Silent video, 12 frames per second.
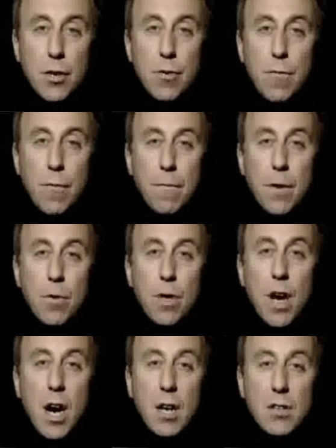you fulfill
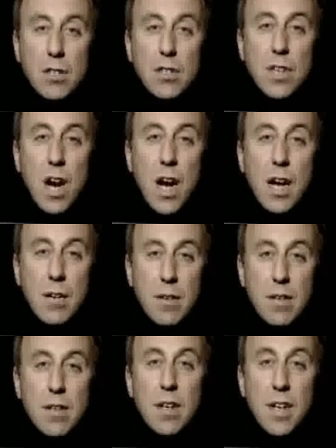your heart's desire
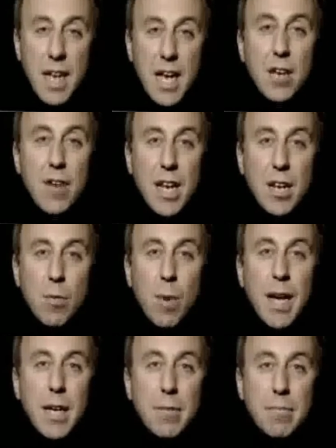and get your end
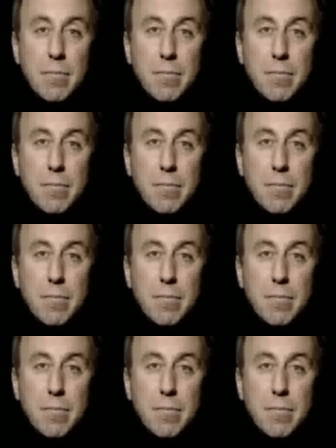away.